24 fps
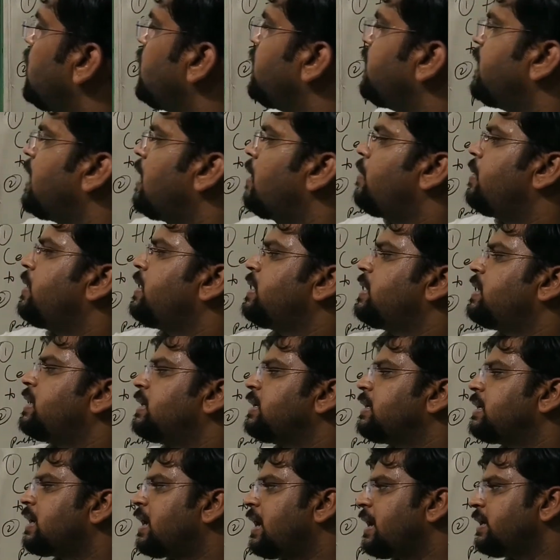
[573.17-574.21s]
debited
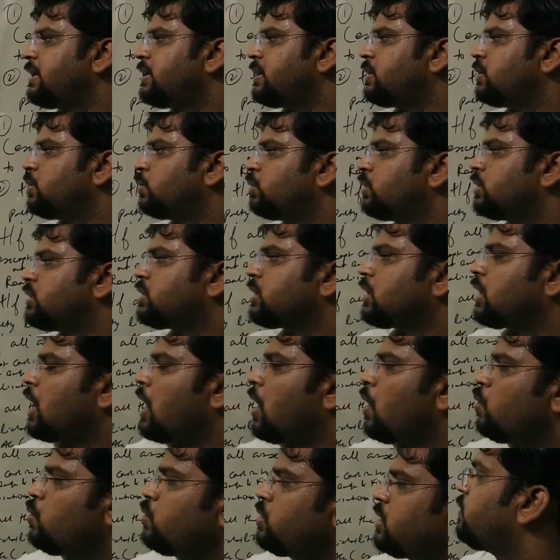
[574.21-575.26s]
and credited to this
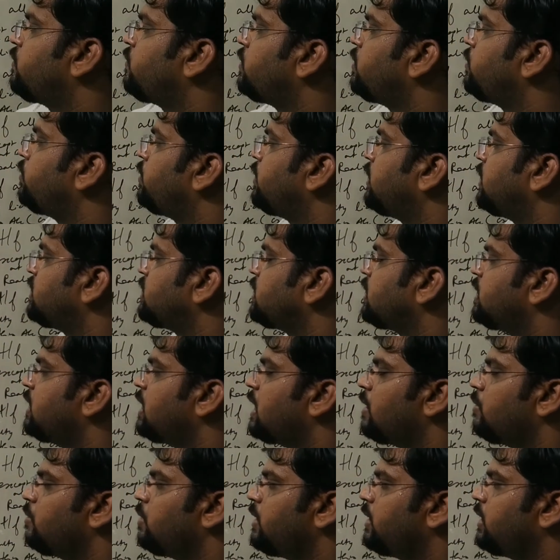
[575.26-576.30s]
account. If he pays any
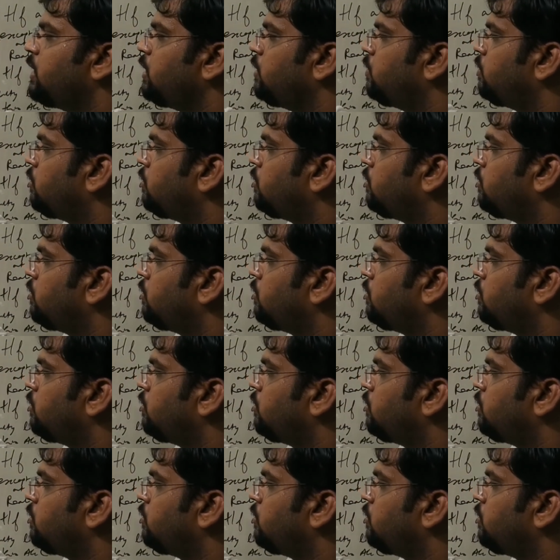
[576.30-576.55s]
liability,